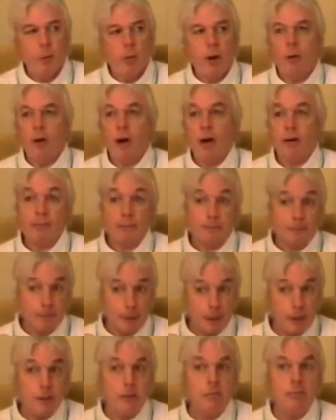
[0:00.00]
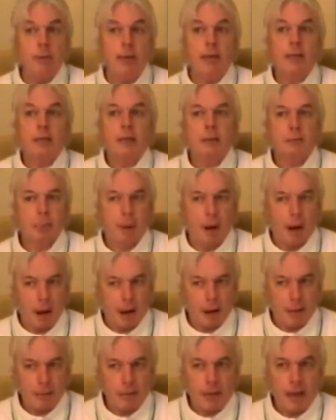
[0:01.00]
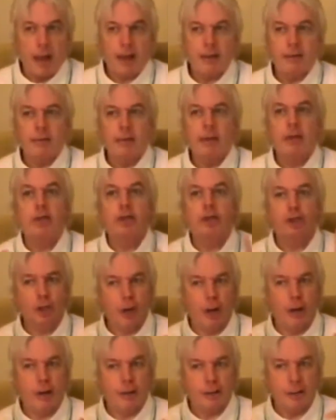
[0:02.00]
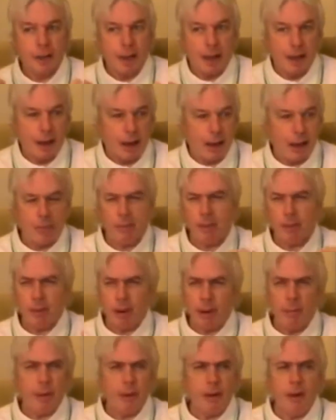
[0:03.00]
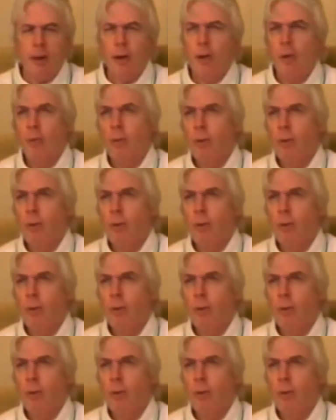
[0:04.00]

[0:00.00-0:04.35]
Well, a fundamental part of that junk DNA, I mean,